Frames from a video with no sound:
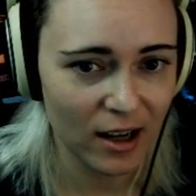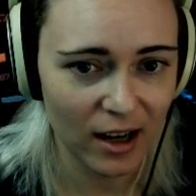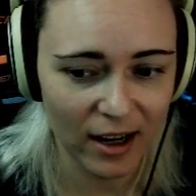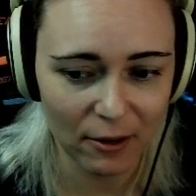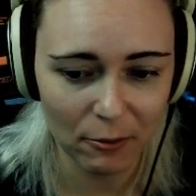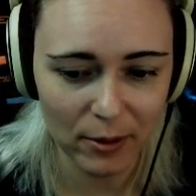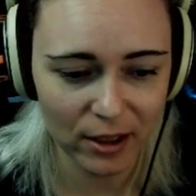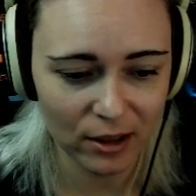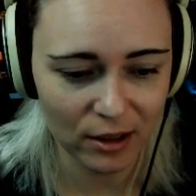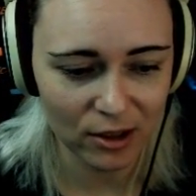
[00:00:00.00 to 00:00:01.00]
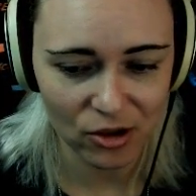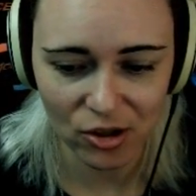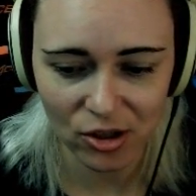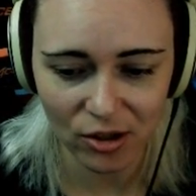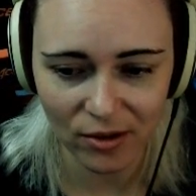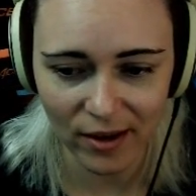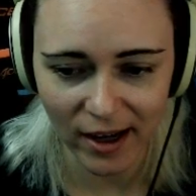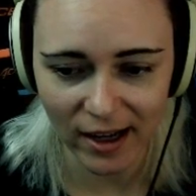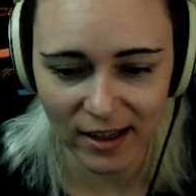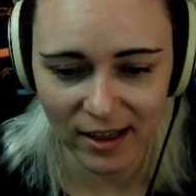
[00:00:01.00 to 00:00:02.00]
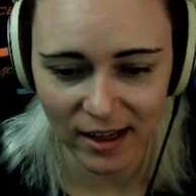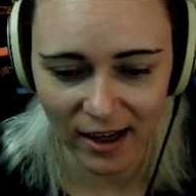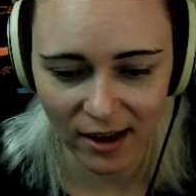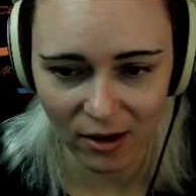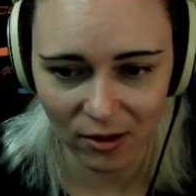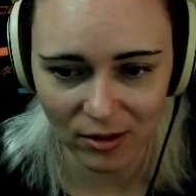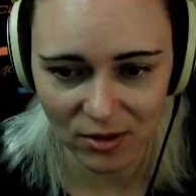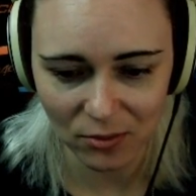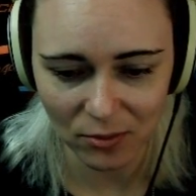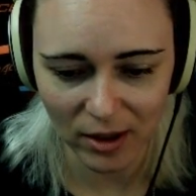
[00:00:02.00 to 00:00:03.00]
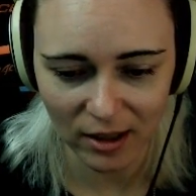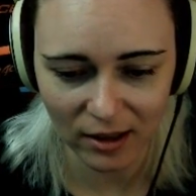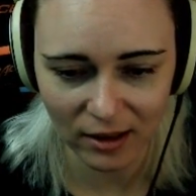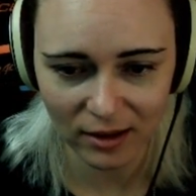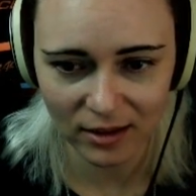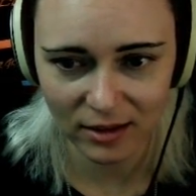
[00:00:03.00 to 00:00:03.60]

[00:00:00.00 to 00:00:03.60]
I will go show you that now as well.